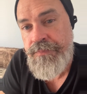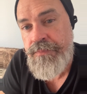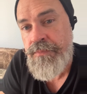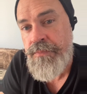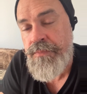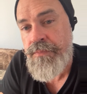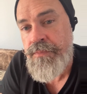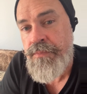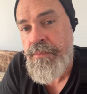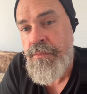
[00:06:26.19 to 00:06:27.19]

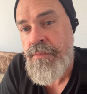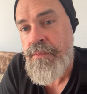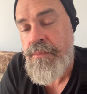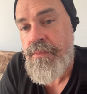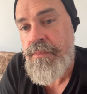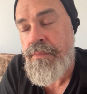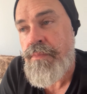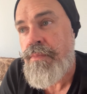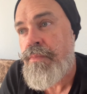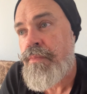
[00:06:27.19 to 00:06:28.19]

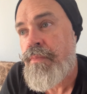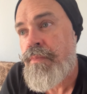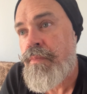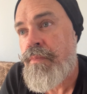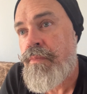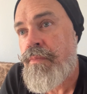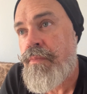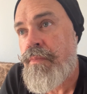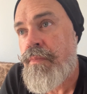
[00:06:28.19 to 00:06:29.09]
Nothing is said.